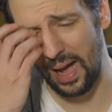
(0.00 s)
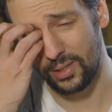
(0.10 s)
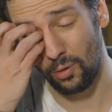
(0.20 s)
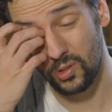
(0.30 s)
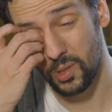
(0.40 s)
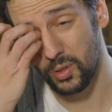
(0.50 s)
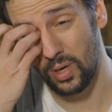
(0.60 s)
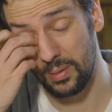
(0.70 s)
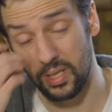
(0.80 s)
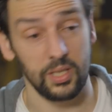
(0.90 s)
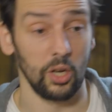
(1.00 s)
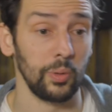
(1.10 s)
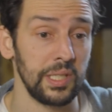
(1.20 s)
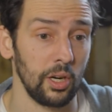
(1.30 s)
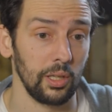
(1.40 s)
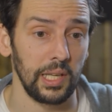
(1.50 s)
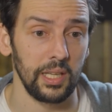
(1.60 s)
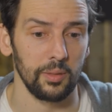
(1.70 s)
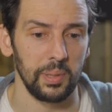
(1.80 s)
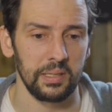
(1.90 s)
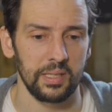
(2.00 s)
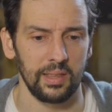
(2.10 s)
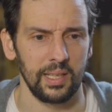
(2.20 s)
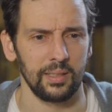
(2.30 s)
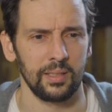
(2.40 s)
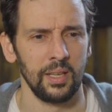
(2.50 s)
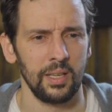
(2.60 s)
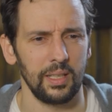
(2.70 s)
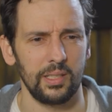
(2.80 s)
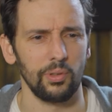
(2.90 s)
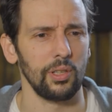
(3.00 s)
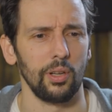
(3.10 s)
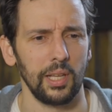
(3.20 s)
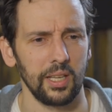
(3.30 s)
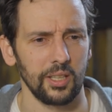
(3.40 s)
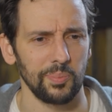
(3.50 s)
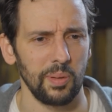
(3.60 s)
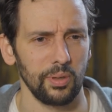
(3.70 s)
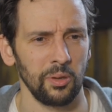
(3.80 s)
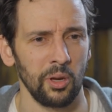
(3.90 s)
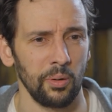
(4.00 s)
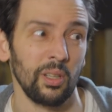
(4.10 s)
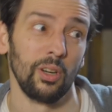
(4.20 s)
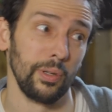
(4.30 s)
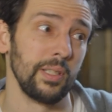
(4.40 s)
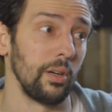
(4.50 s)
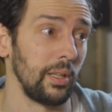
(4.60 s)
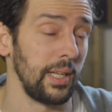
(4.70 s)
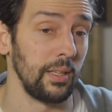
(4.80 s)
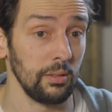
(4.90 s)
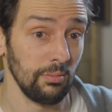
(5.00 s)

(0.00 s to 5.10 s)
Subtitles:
I don't subscribe to this, oh, he's not a leader, because I think he's only not a leader because people keep going, oh, he's not a leader.